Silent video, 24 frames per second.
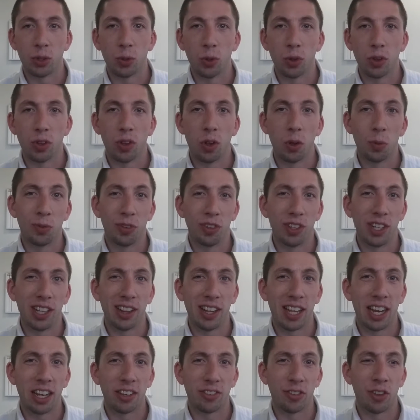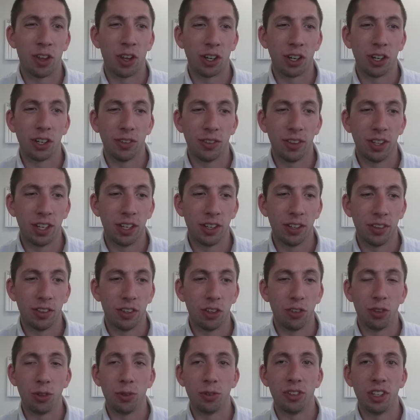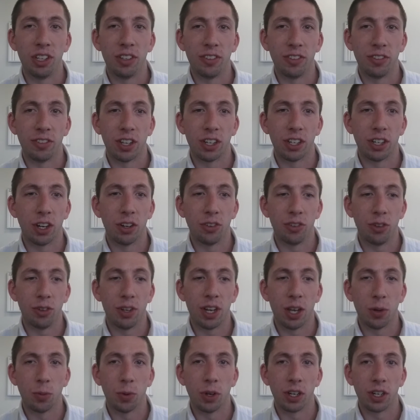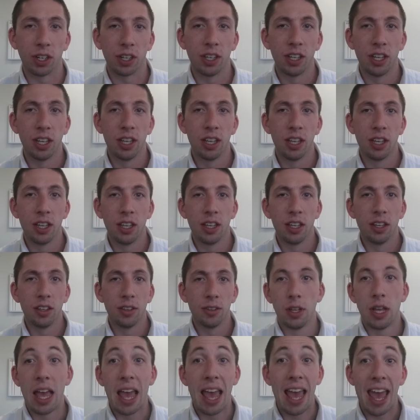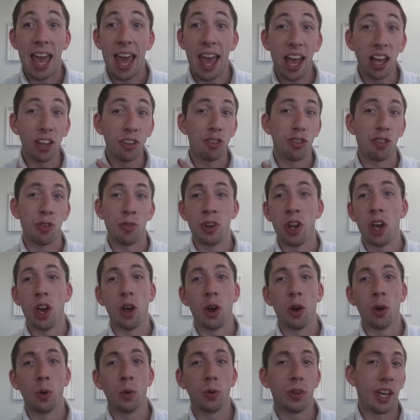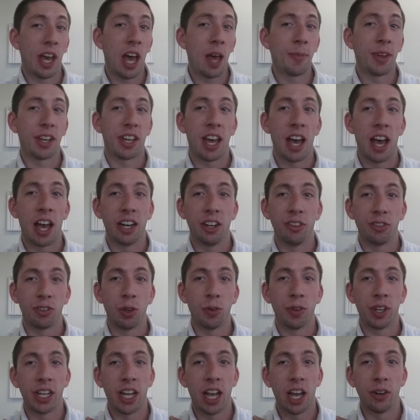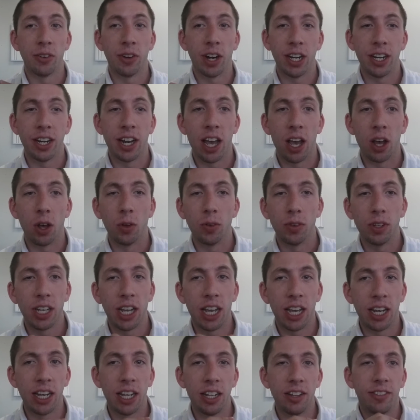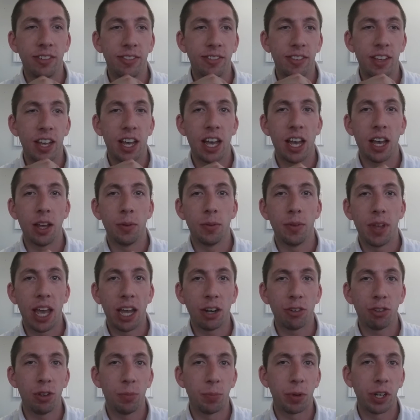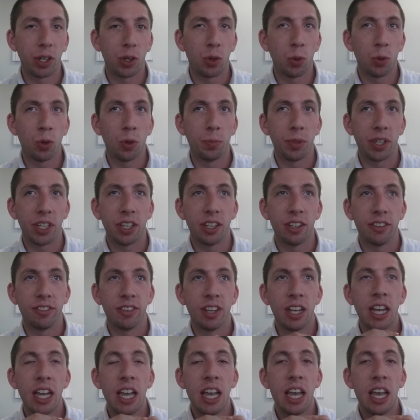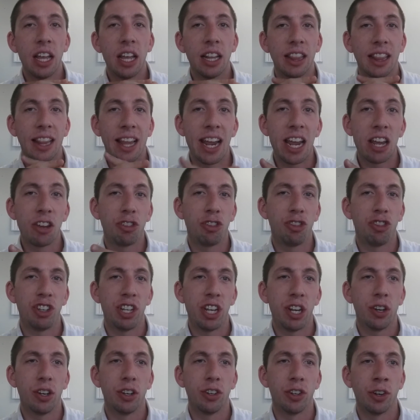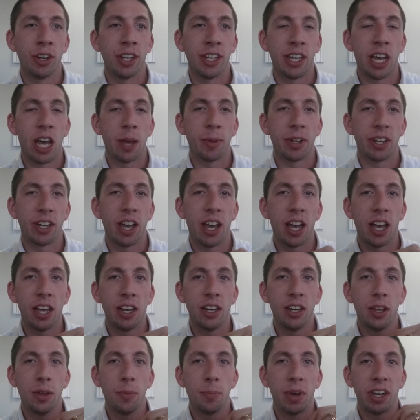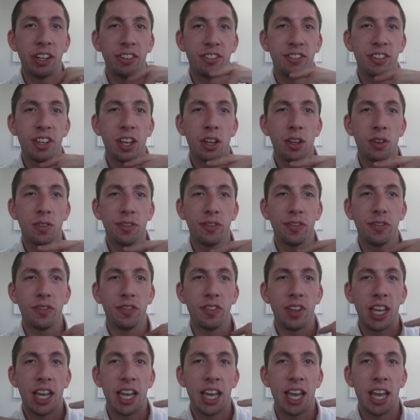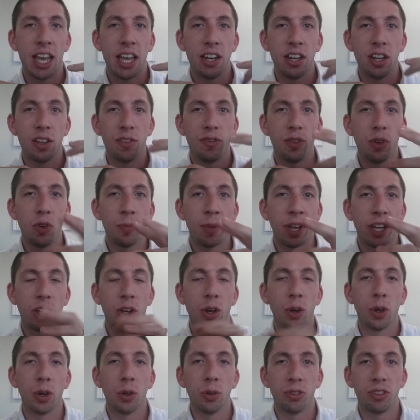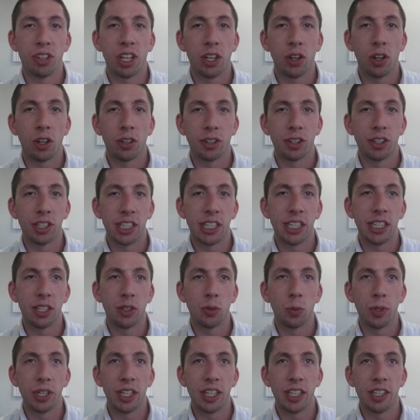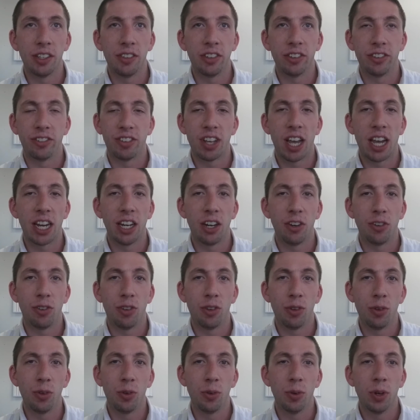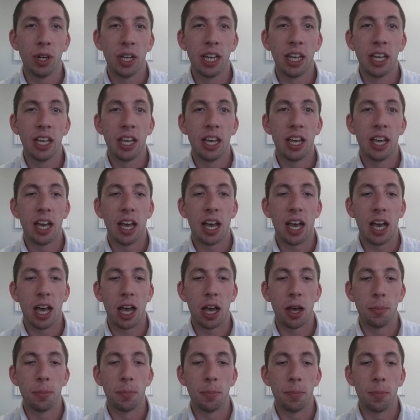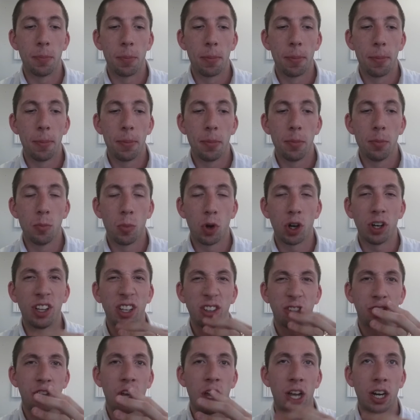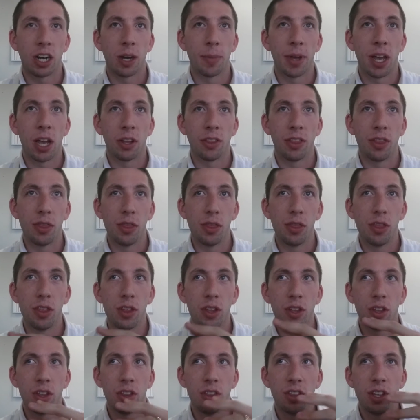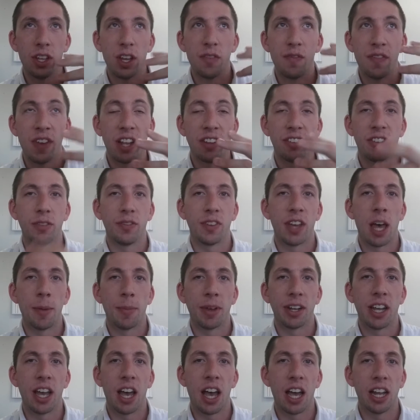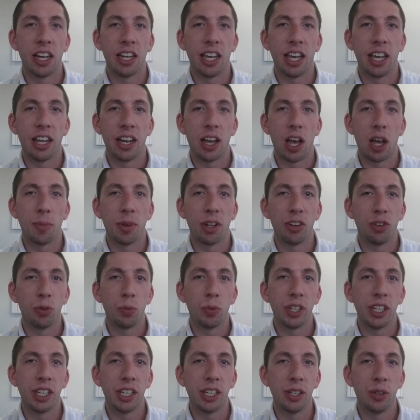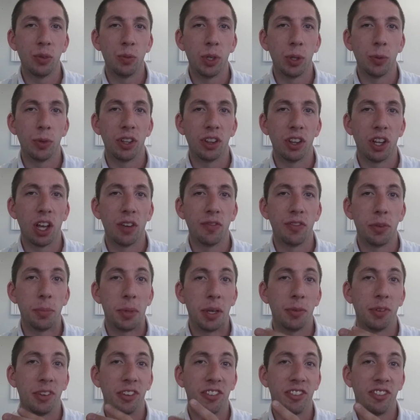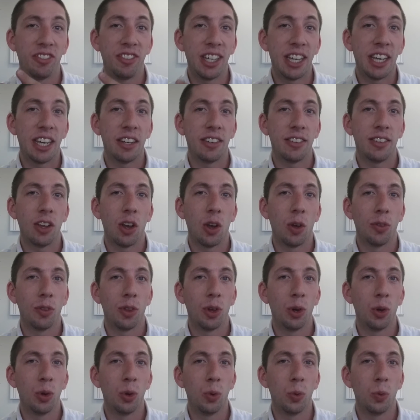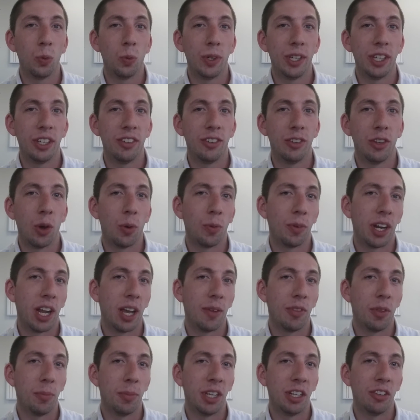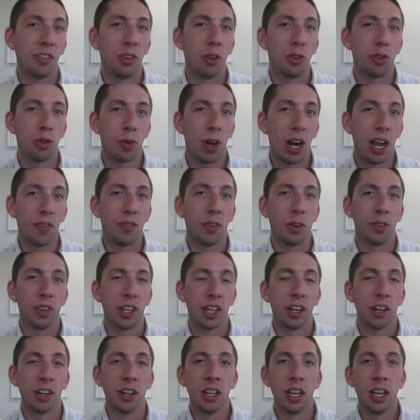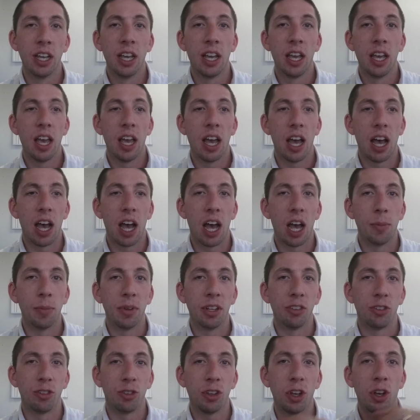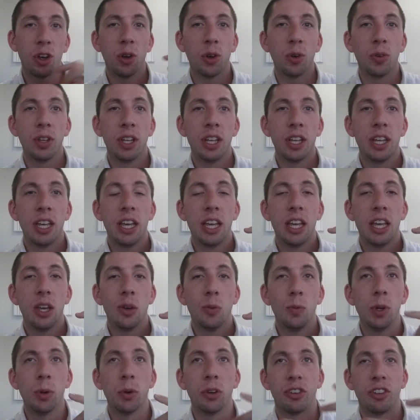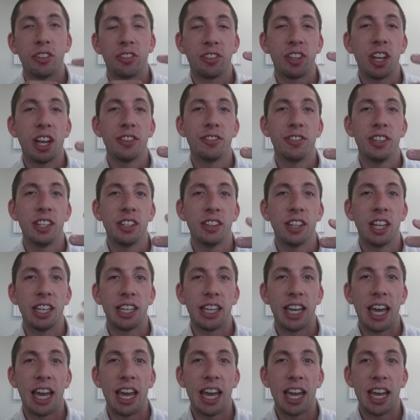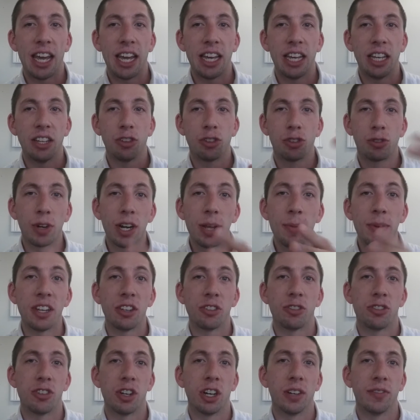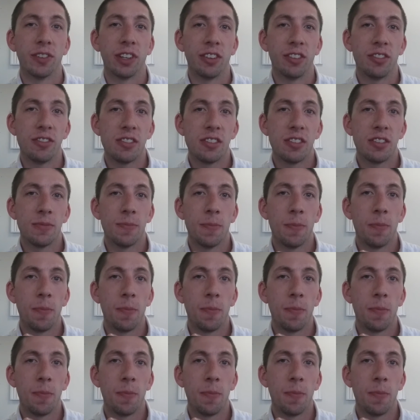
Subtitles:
cool. Hopefully it lasts longer than the 2 seasons on Cartoon Network. As you know, Comic-Con is going on right now, and it's actually pretty cool because last year during Comic-Con, myself and a few of my co-hosts on Altered Geek, we decided to more or less talk about the events of Comic-Con and how much we would love to be able to see it, although we don't have the means to travel there. And so we were discussing like a streaming service,